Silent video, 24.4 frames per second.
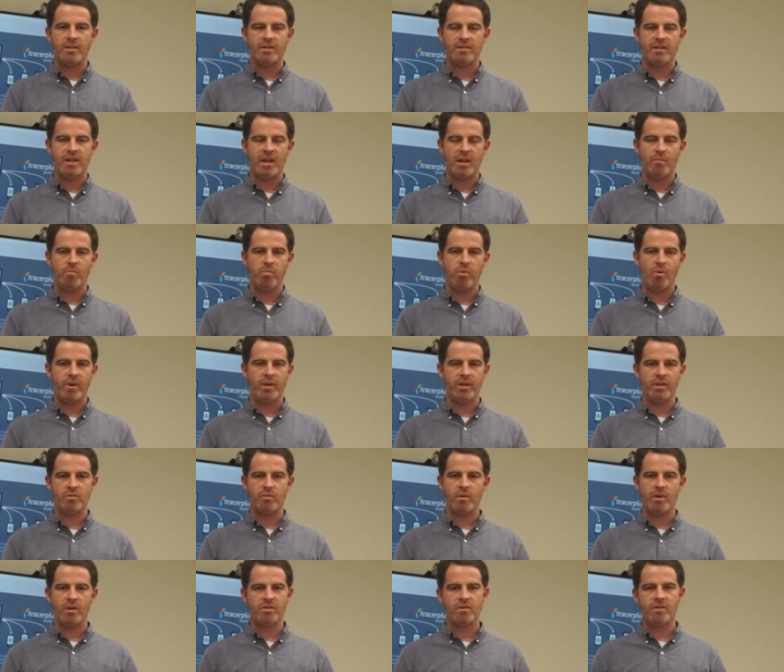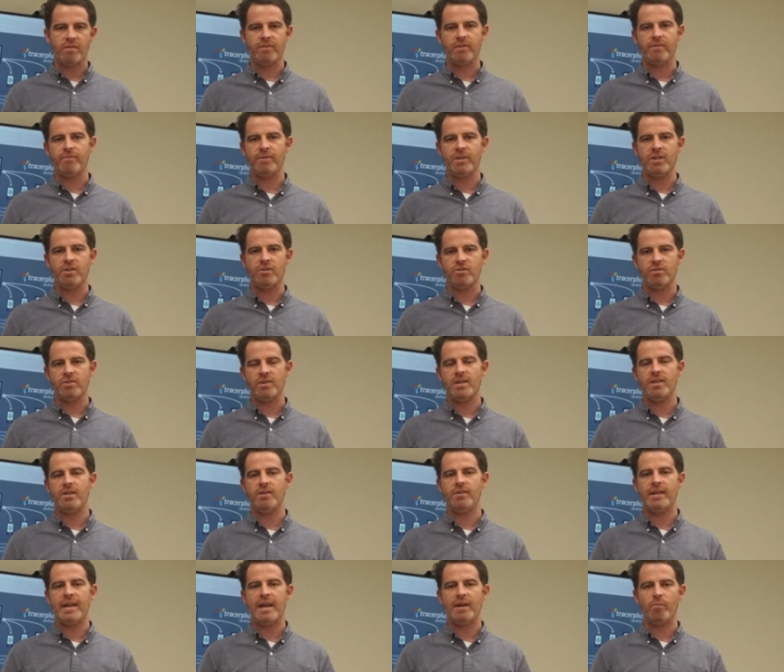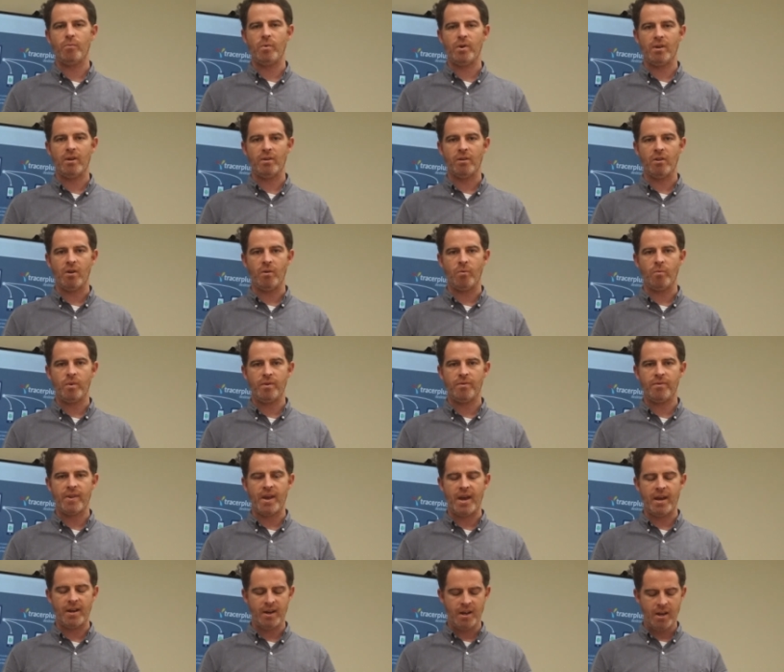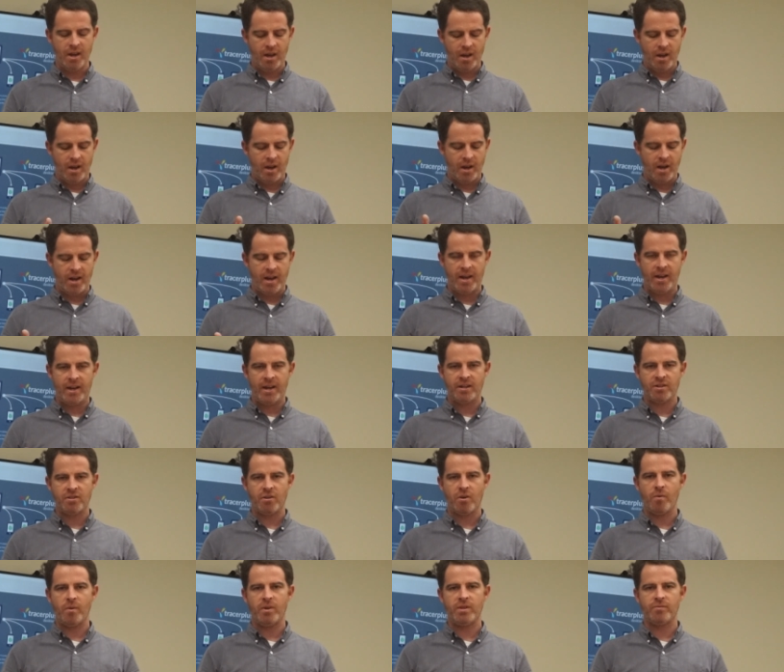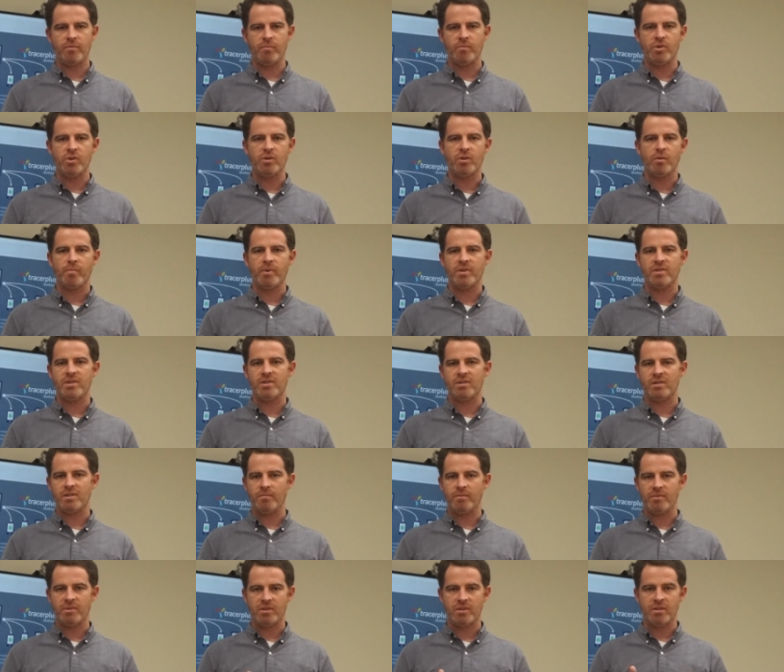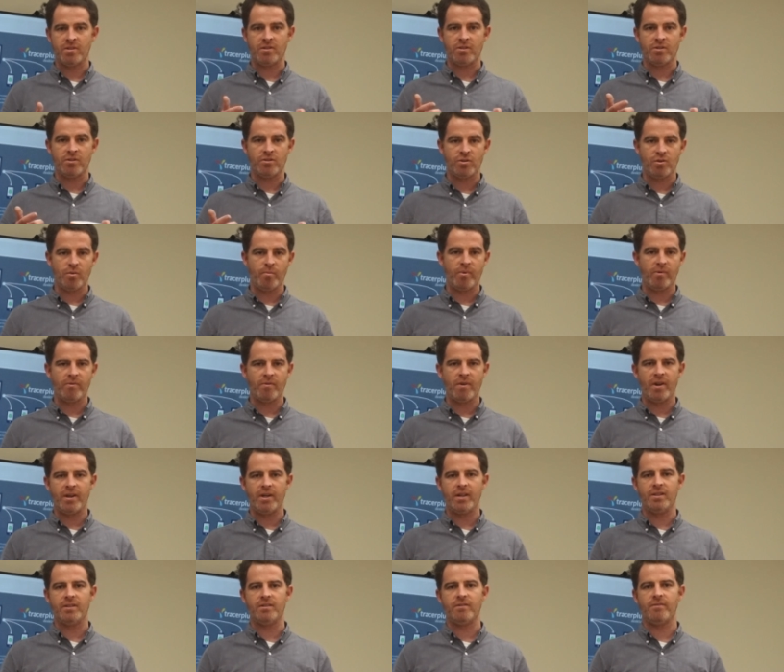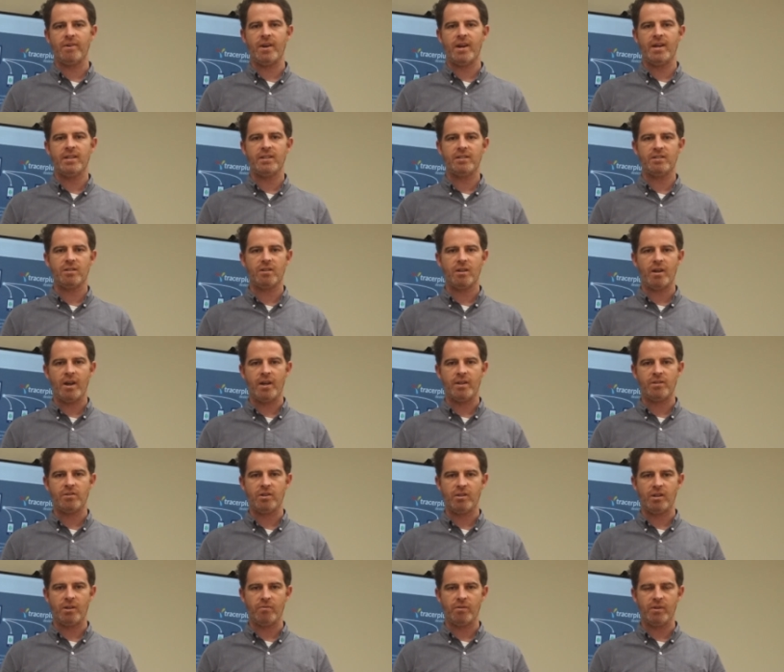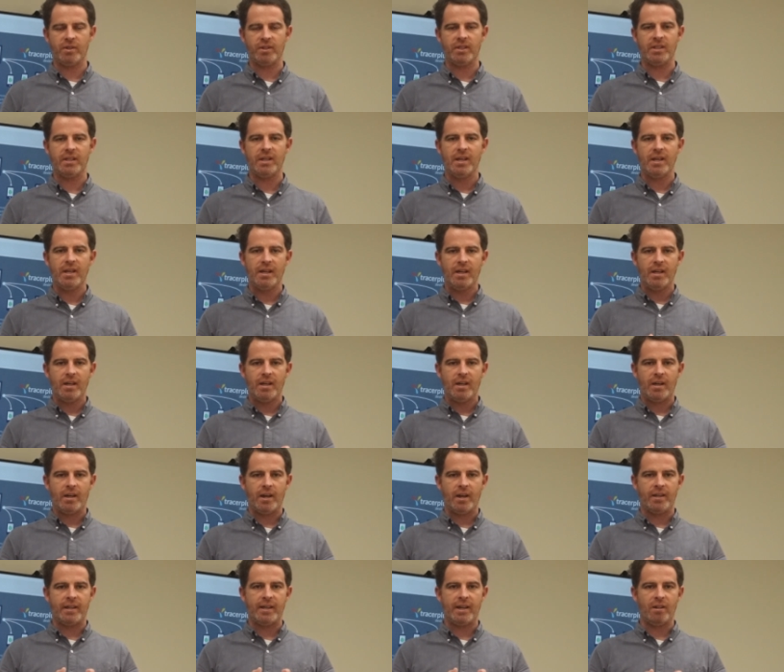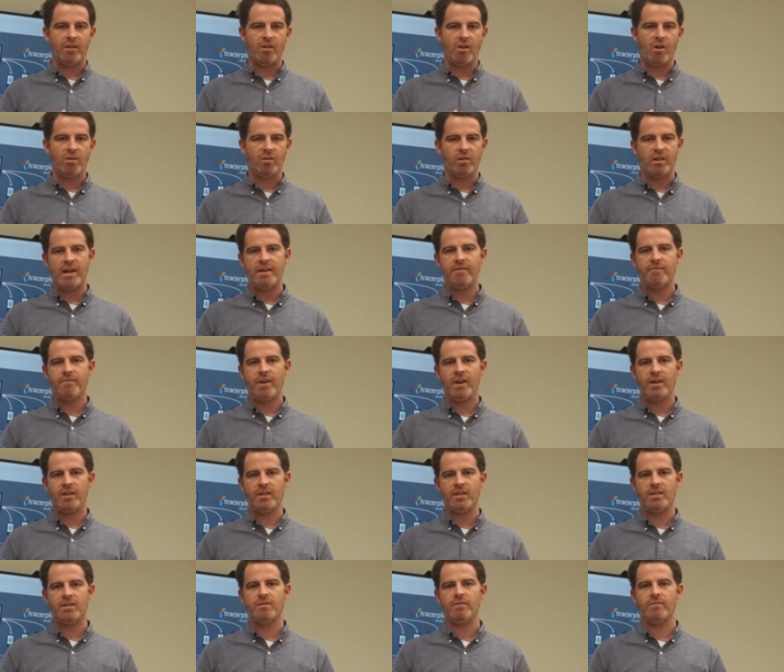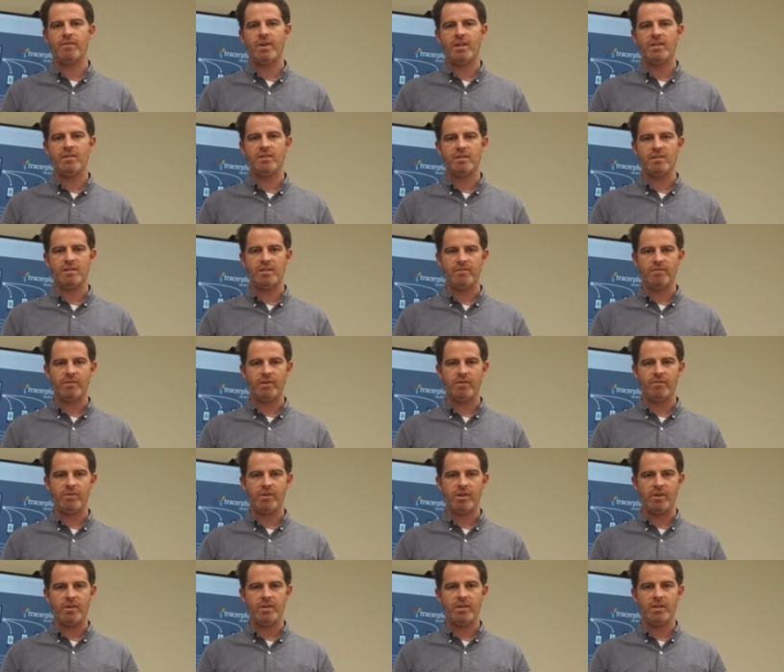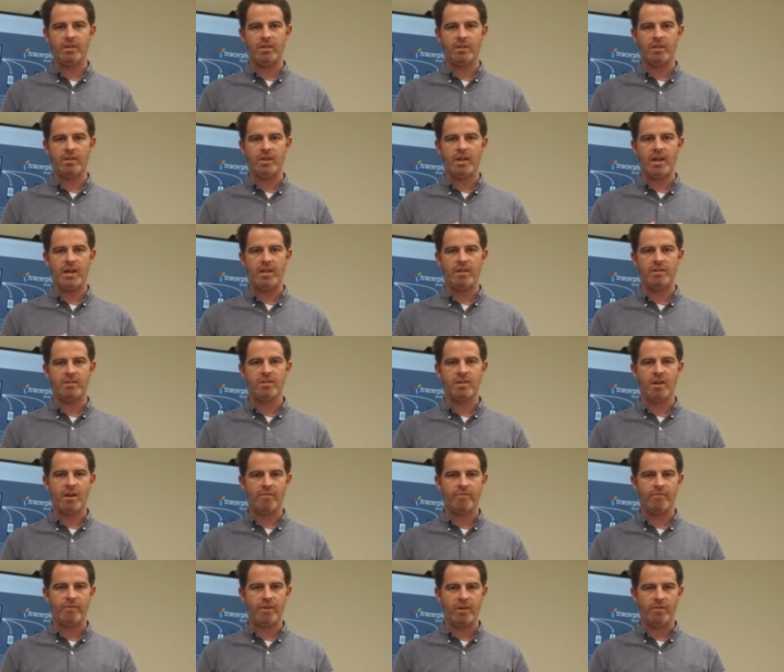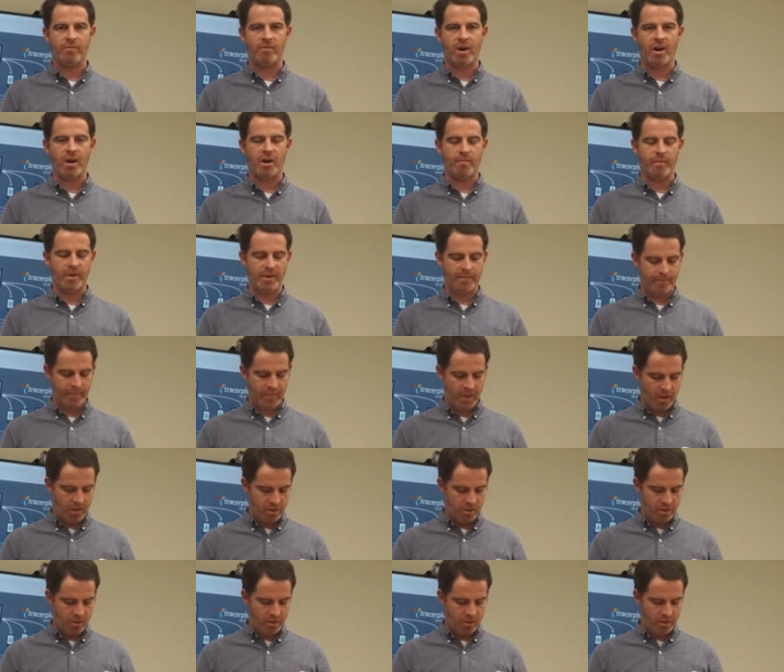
standpoint, as well as of the features that you get along with that. And as always, from Juniper Systems, it's a super rugged device, so you can really get a long life out of these devices, even if you're in a tough environment.